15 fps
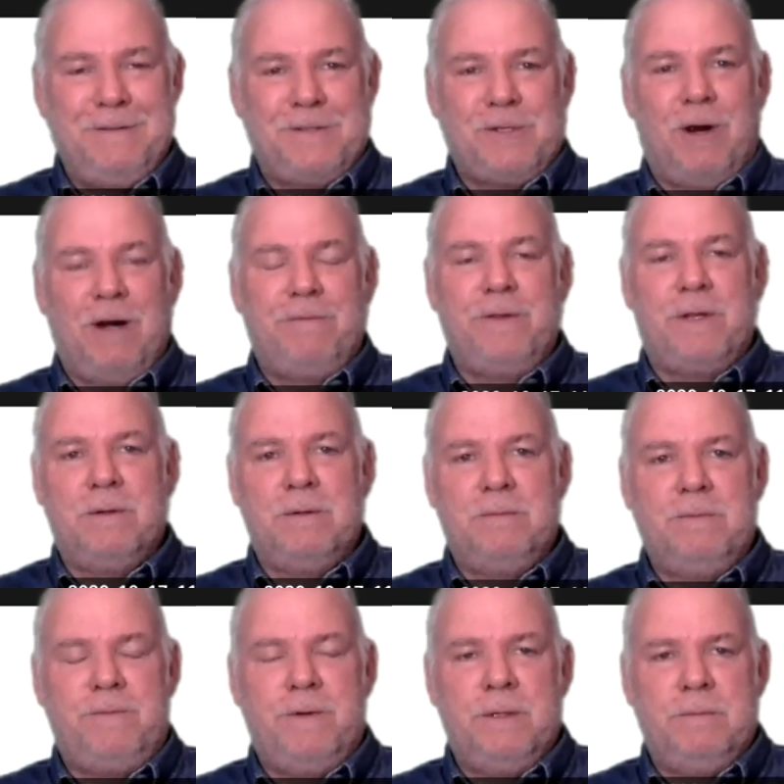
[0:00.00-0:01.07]
sorry for
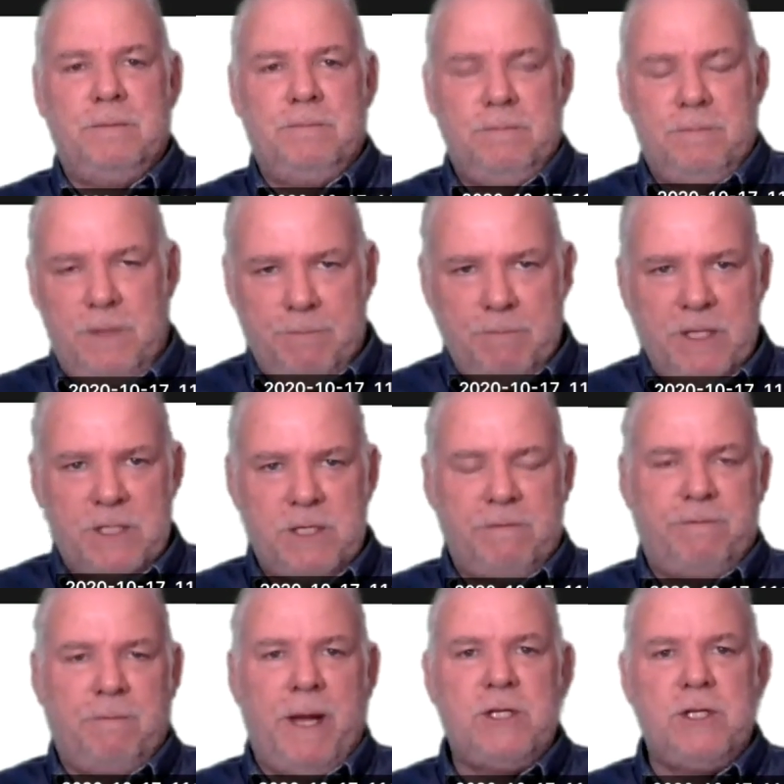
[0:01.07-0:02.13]
the
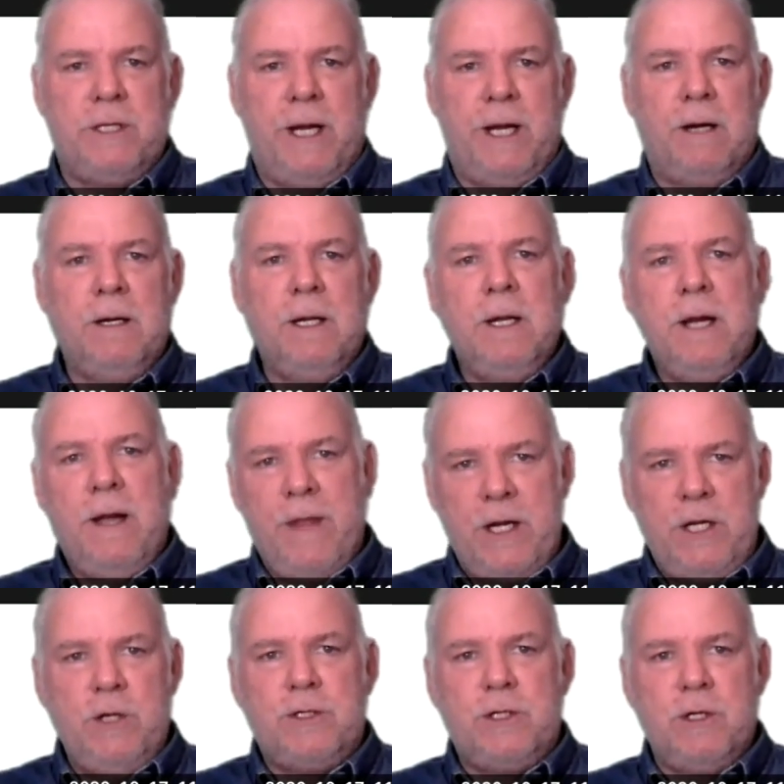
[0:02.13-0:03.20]
misinformation there. And then
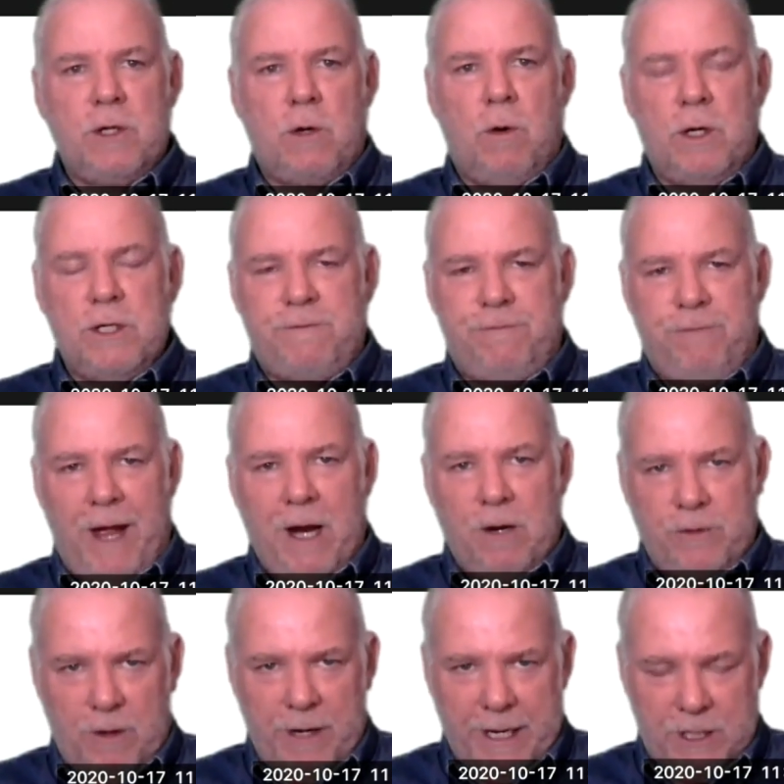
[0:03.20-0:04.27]
Houston, of course,
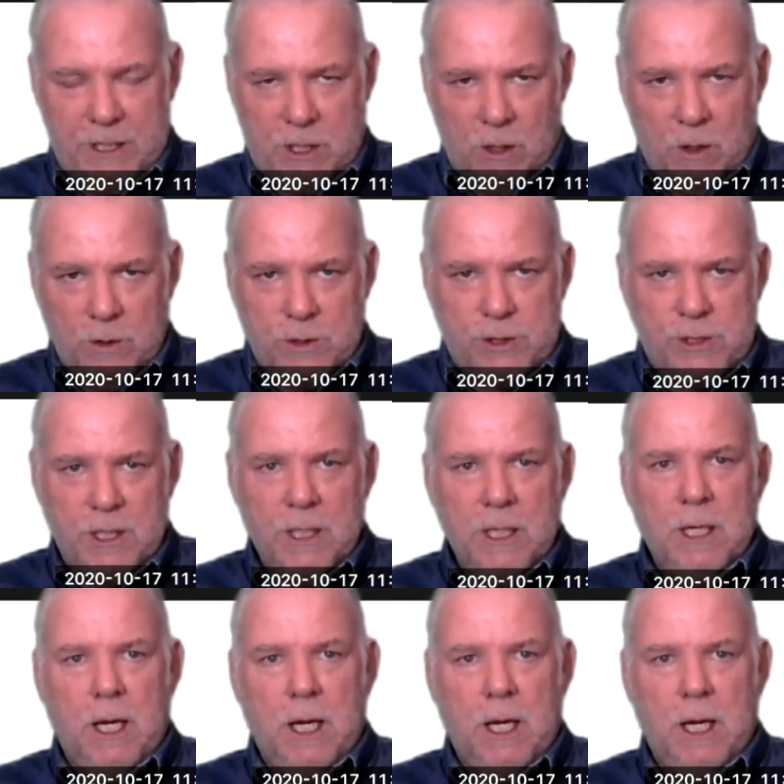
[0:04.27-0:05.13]
fired their head coach.